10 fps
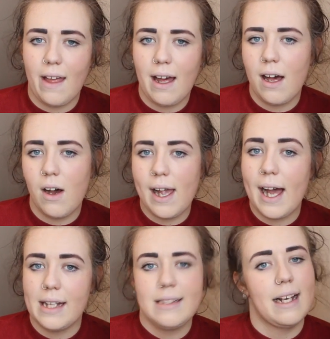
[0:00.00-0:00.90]
that I
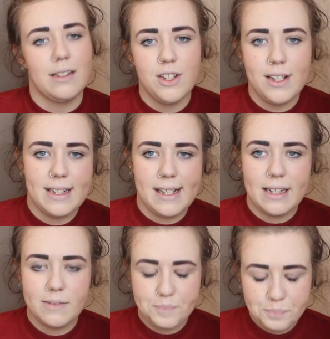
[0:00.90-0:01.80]
had anxiety.